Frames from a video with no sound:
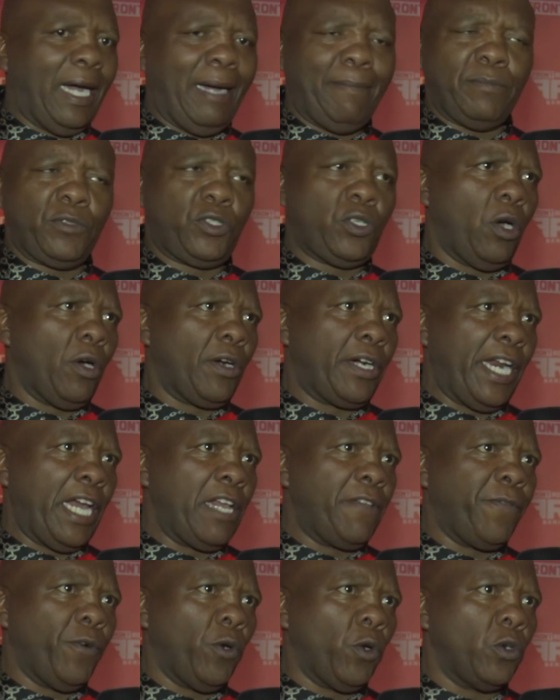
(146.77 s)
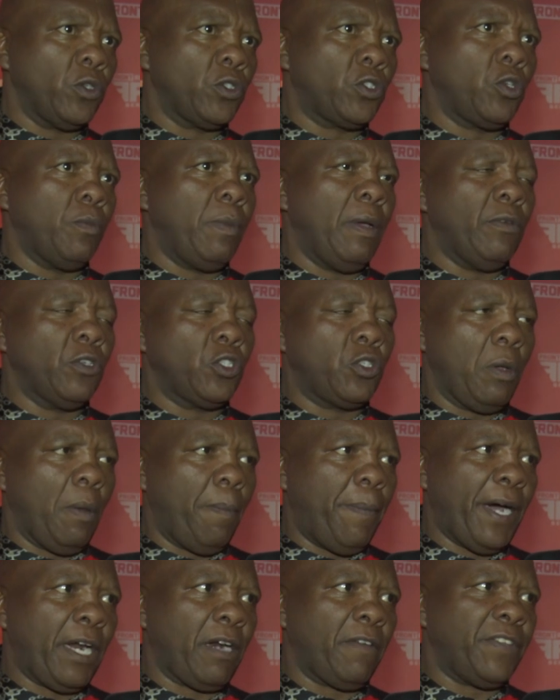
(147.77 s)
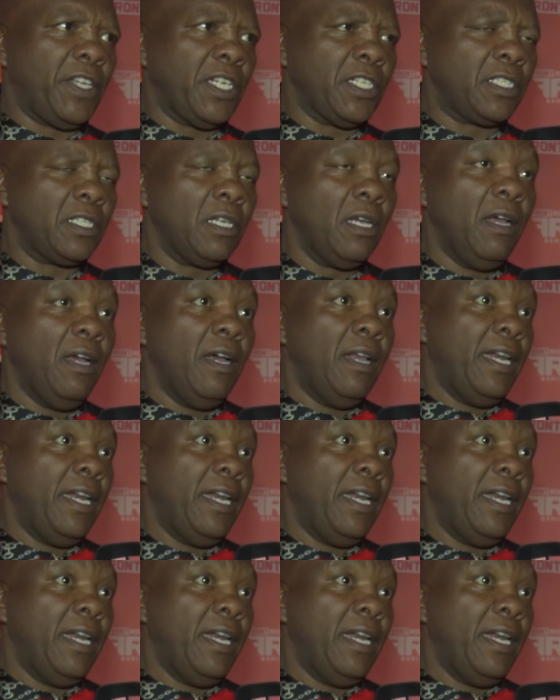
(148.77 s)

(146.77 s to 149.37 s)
I'm so grateful to be able to be part of this.